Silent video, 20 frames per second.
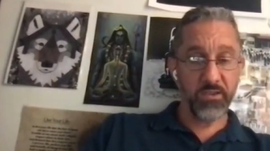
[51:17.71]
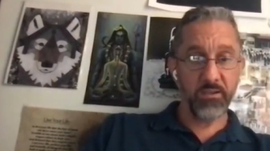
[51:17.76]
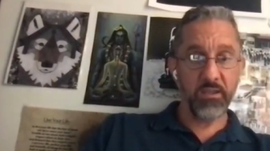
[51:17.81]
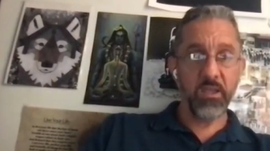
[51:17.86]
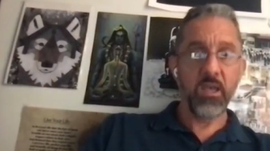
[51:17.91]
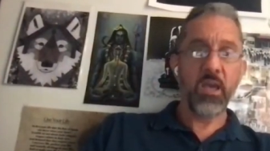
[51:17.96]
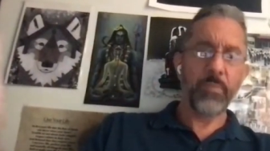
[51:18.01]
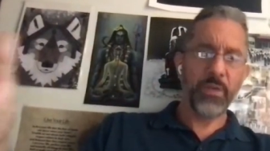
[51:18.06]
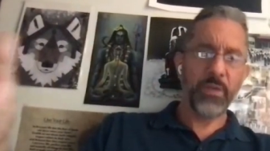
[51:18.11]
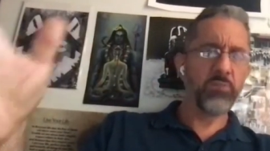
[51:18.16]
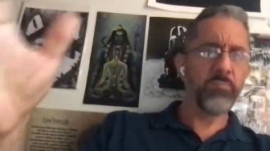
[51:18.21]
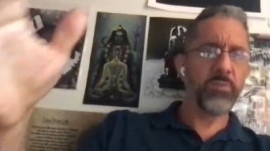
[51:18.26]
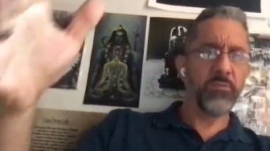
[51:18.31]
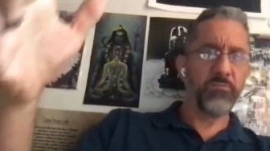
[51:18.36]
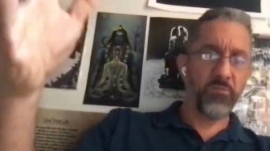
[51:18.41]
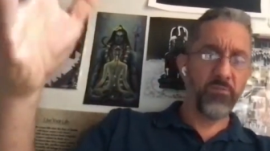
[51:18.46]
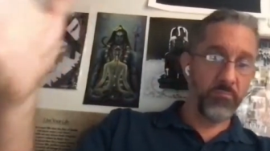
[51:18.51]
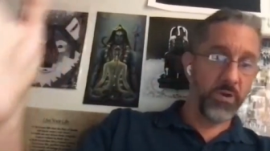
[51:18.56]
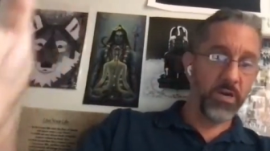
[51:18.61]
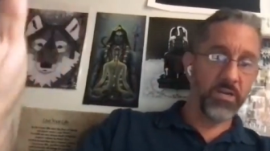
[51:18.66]
I mean, it could
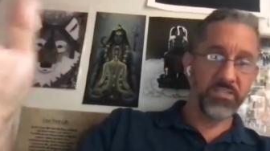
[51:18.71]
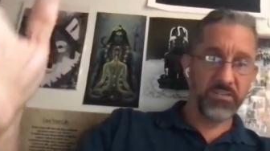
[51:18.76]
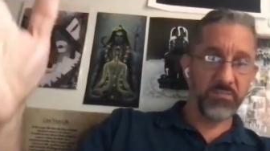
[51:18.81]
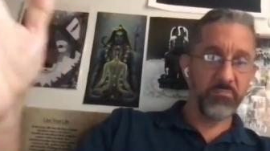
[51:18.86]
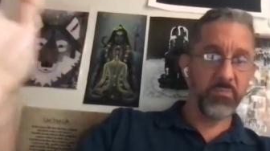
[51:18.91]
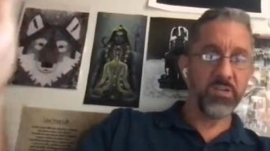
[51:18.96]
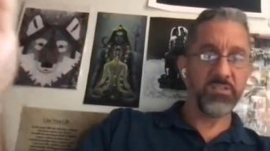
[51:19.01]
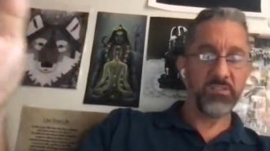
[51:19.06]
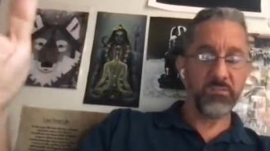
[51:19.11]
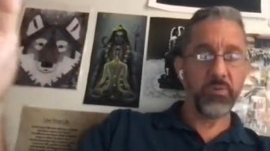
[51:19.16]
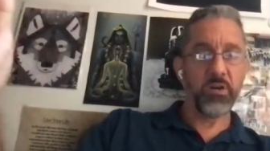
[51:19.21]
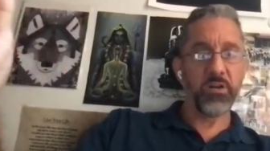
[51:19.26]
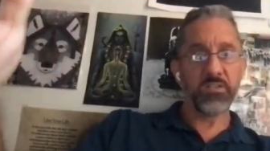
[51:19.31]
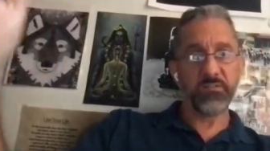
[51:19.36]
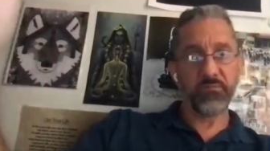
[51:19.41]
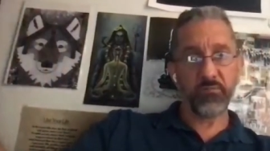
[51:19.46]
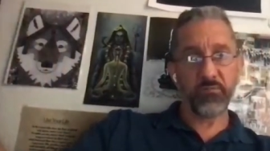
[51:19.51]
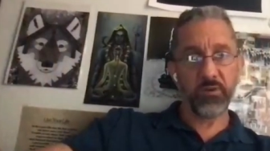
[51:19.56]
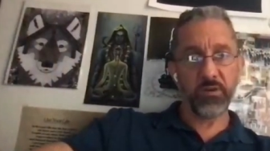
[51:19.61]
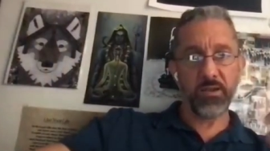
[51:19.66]
be for months and months and
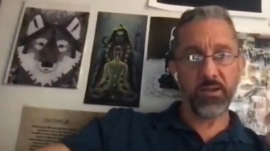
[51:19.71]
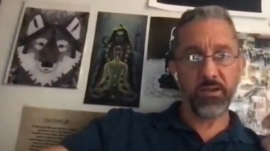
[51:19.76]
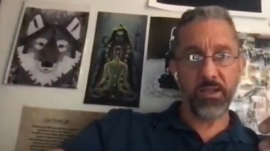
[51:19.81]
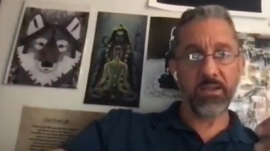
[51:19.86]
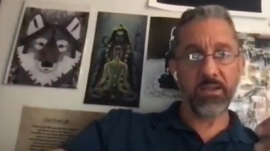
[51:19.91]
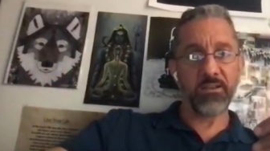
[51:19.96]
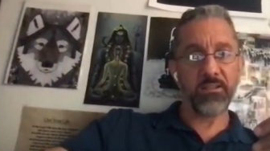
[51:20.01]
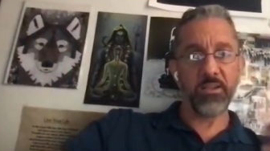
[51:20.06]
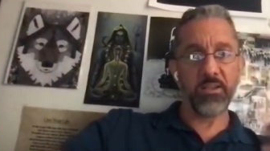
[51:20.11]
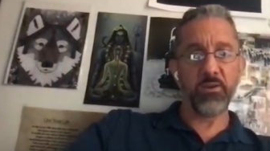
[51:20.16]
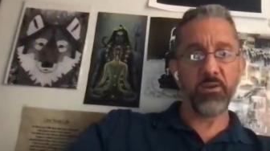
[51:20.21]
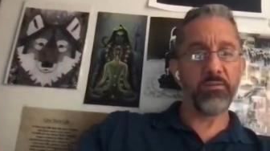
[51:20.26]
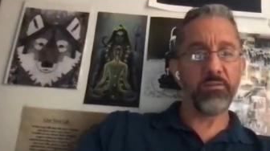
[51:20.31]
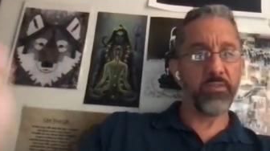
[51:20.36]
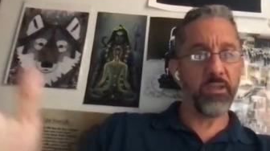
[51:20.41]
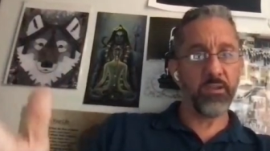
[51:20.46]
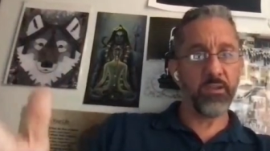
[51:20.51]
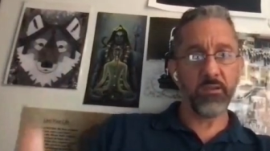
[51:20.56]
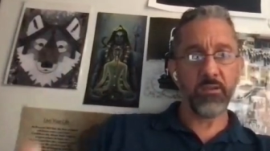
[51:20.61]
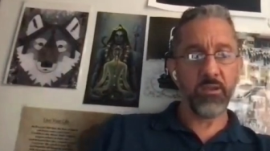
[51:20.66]
months for an end of the year
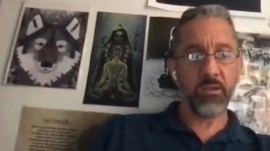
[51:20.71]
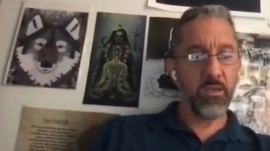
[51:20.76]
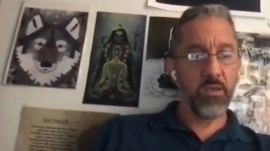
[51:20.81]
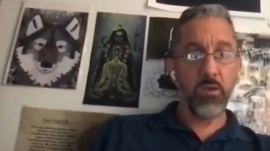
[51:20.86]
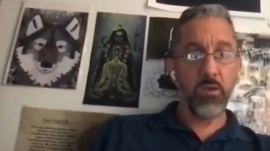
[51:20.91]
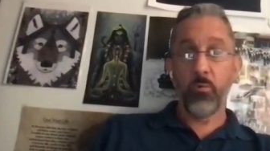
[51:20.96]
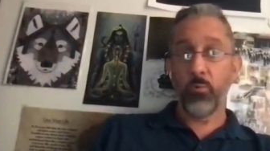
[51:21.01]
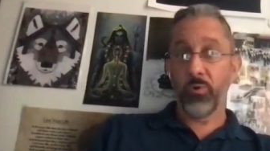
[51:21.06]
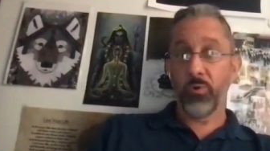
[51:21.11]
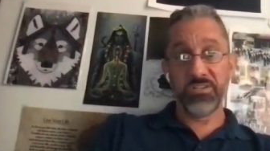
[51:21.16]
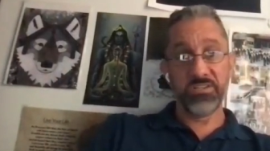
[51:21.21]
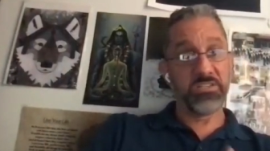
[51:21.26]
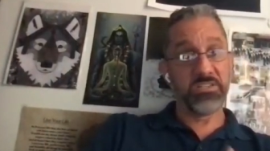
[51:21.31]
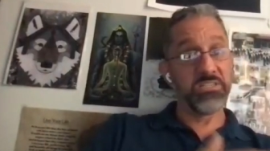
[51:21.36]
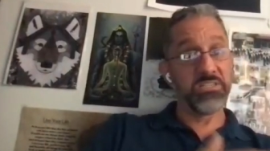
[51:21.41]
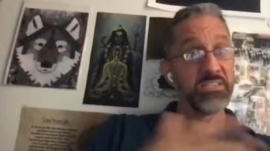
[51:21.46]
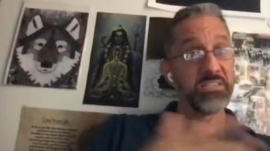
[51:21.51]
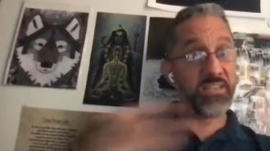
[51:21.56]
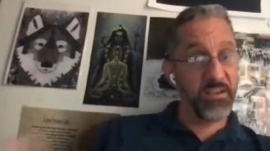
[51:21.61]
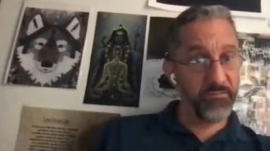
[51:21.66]
thing, which
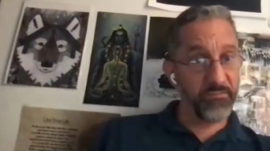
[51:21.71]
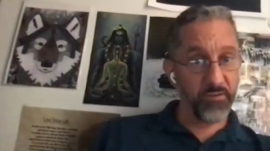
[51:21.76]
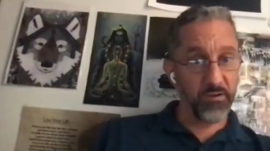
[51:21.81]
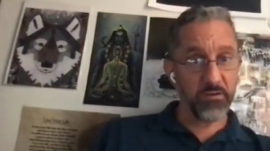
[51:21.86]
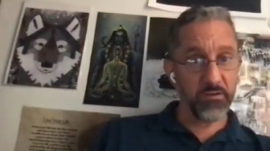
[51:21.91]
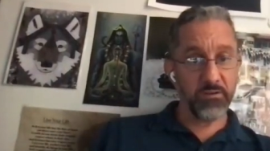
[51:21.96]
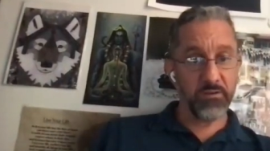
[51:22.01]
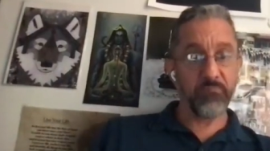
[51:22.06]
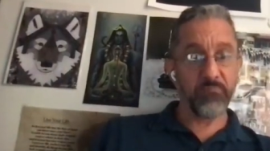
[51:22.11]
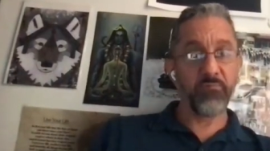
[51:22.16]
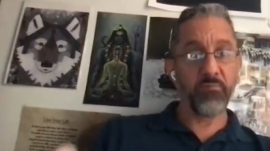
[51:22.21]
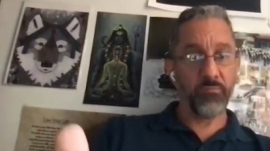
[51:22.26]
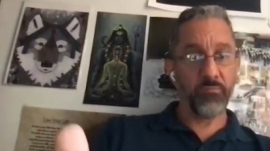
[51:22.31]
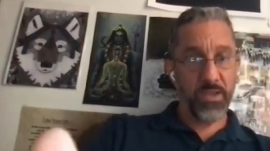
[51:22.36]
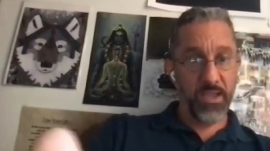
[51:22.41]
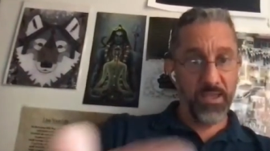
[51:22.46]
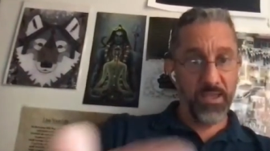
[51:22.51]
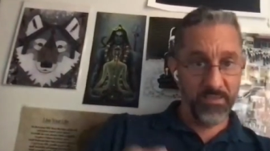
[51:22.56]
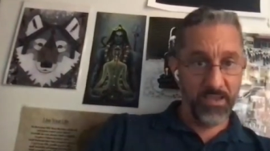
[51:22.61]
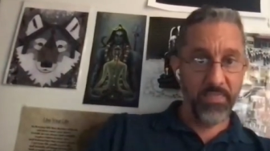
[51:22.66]
is different
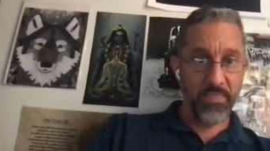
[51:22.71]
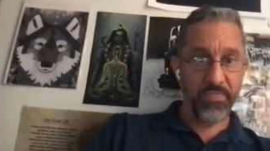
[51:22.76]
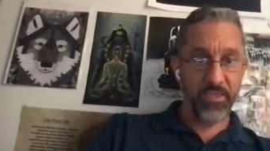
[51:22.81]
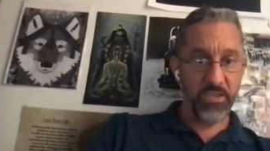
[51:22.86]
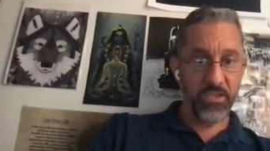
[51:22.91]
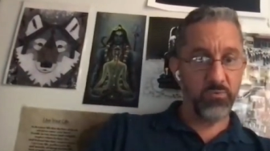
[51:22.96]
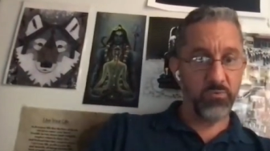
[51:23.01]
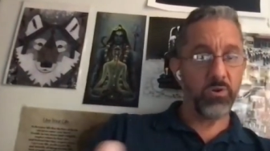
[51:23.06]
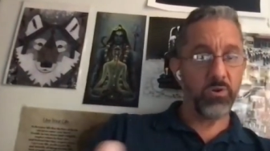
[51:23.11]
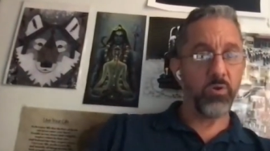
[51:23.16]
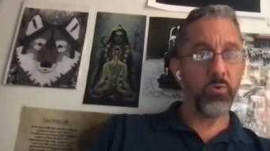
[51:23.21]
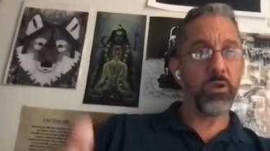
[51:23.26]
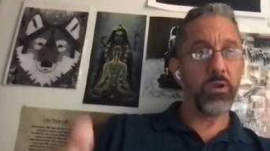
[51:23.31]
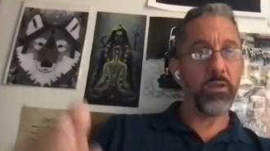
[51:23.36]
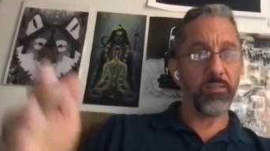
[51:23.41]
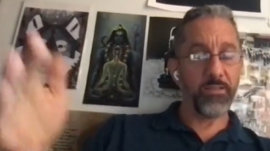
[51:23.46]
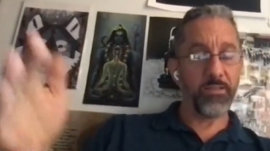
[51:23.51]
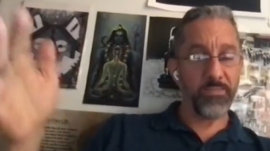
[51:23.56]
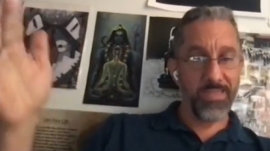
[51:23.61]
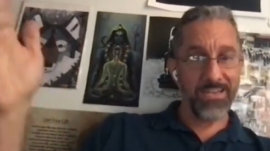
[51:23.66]
from, and I think you would
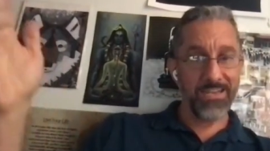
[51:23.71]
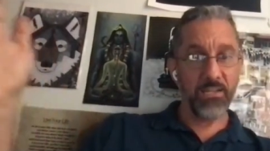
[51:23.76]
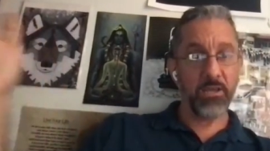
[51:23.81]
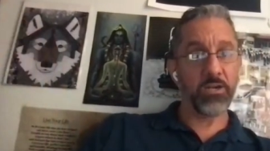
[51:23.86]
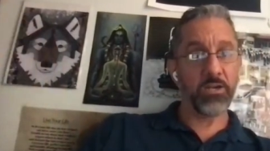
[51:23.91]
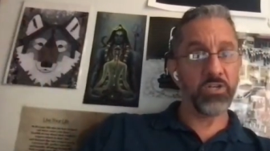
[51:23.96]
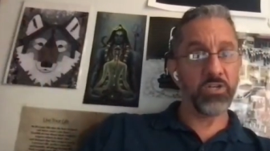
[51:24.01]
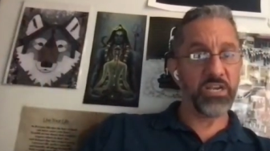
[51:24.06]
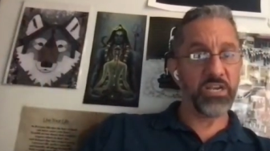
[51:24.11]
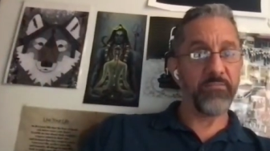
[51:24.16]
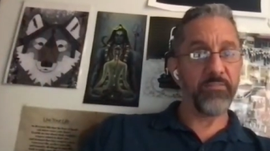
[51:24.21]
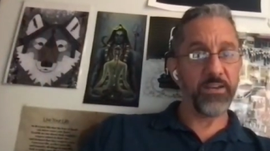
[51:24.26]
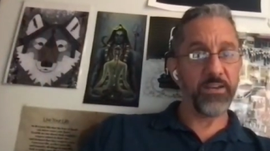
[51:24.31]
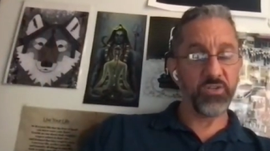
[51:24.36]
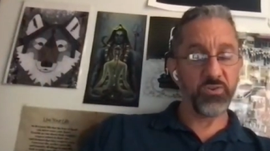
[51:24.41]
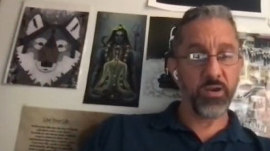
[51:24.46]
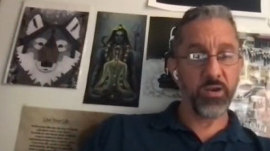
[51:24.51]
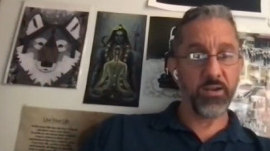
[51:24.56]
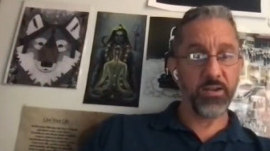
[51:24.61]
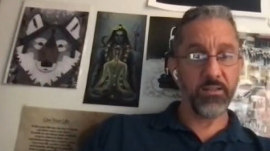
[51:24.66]
agree, like then
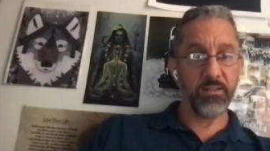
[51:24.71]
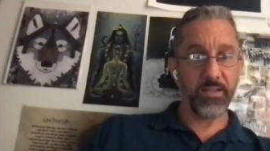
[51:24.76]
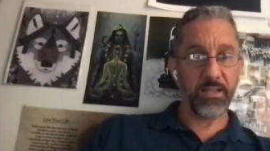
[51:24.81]
longevity training.